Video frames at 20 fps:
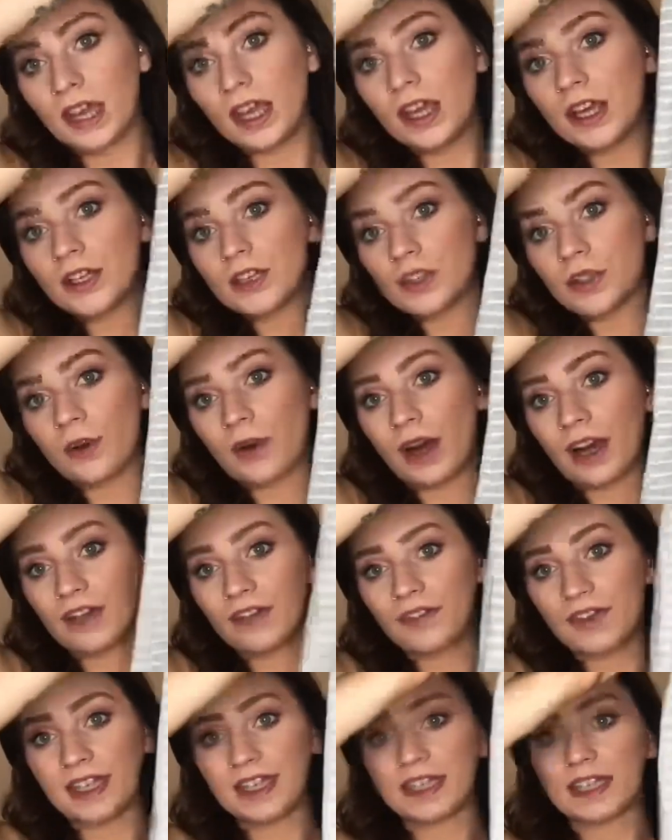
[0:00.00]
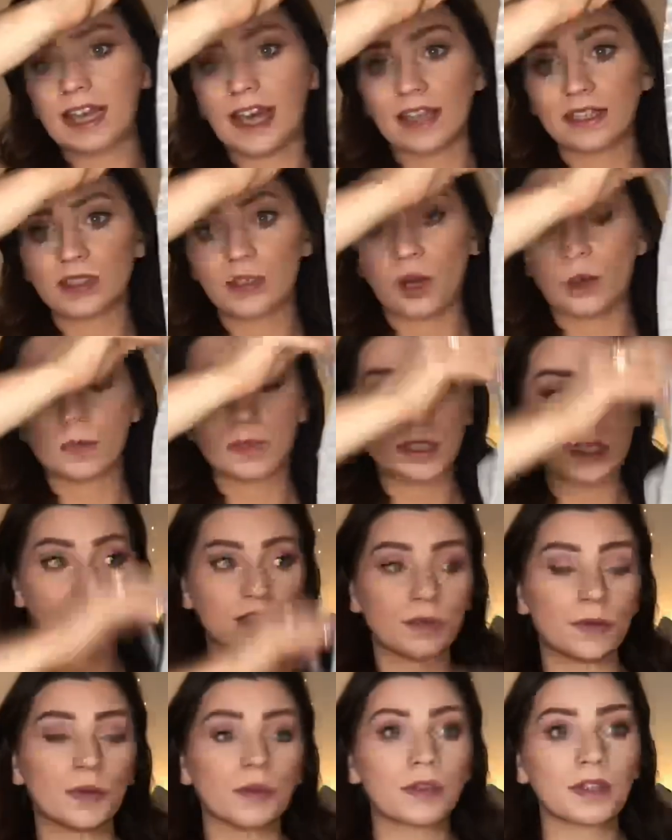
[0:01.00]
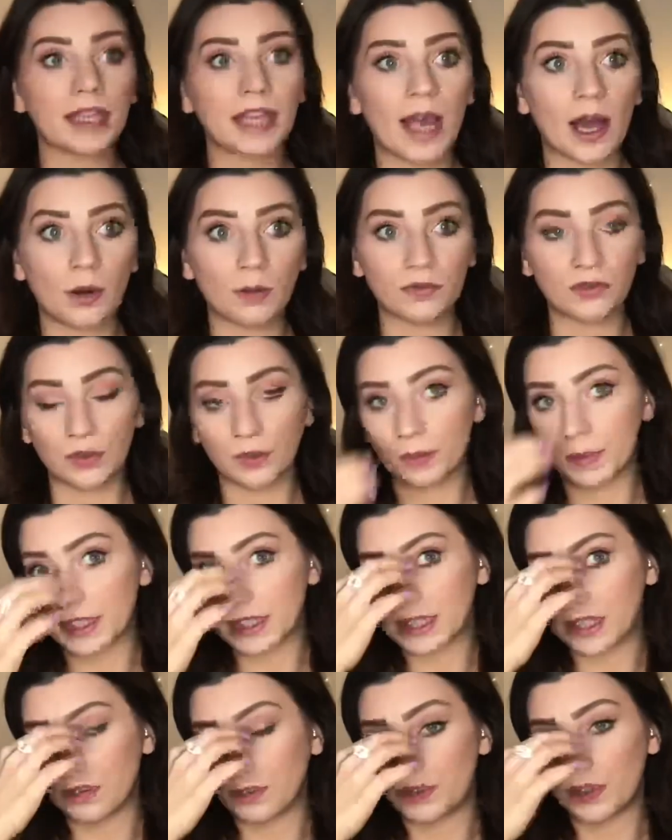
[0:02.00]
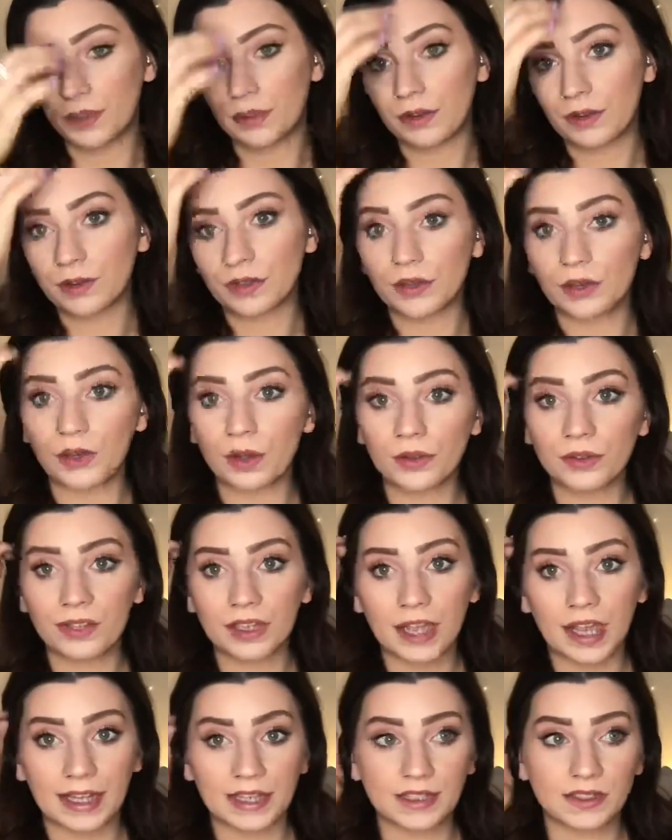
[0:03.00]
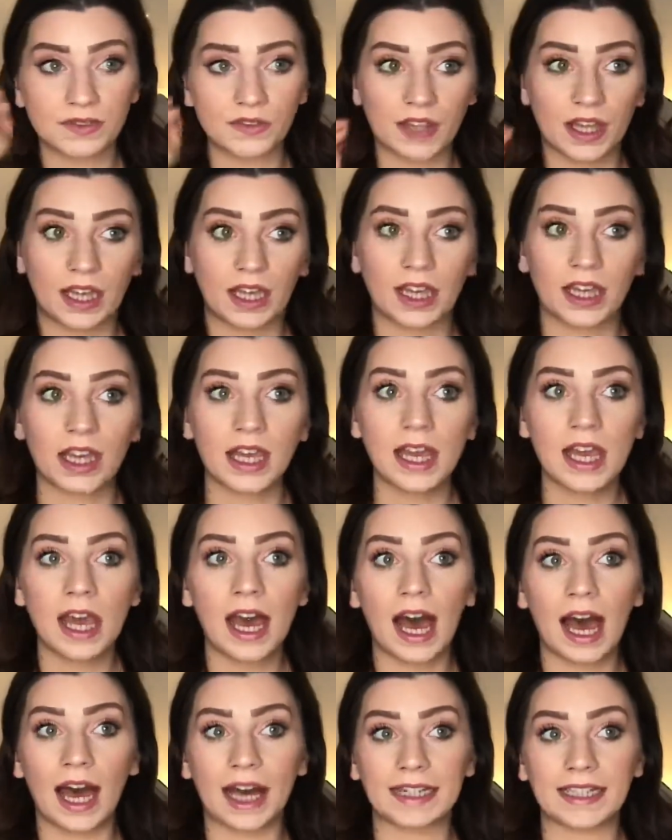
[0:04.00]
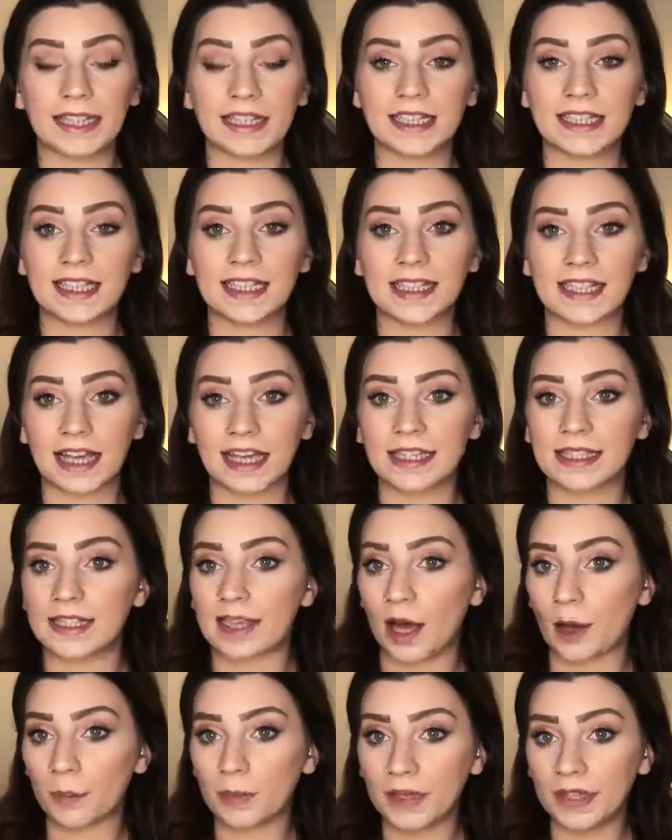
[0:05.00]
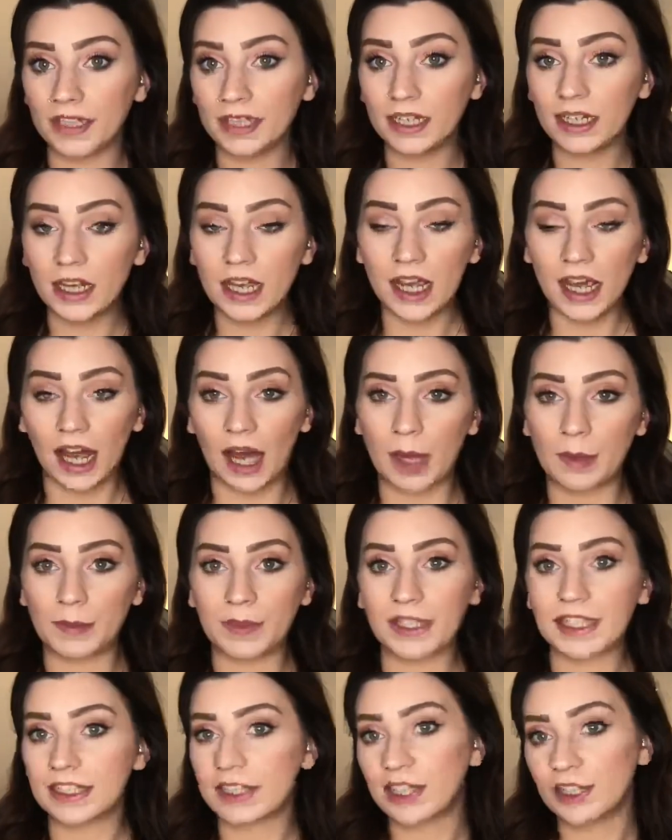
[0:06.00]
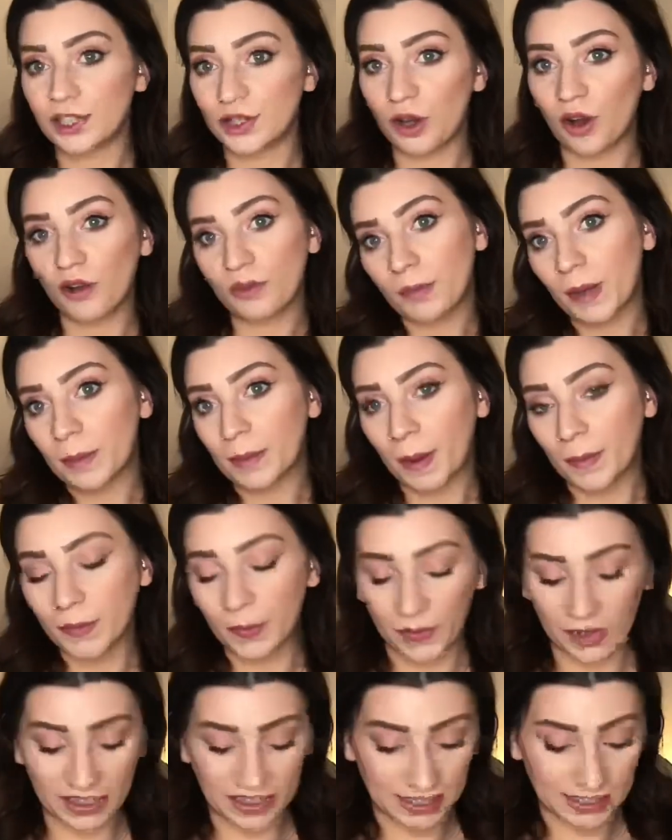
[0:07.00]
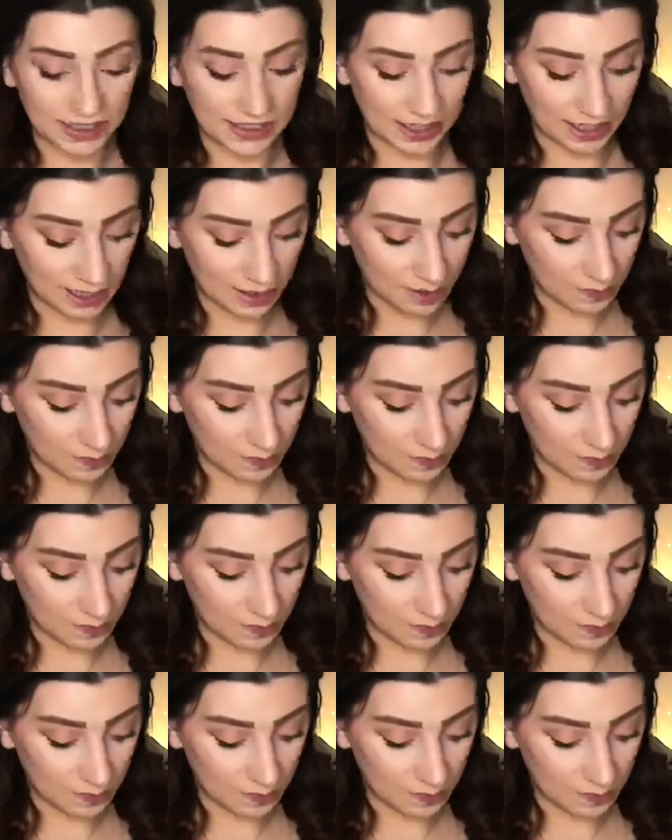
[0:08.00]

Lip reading: So I find tank tops to be really helpful because I feel that they're not the kind of thing I need to size up in, because they show off my bump quite nicely.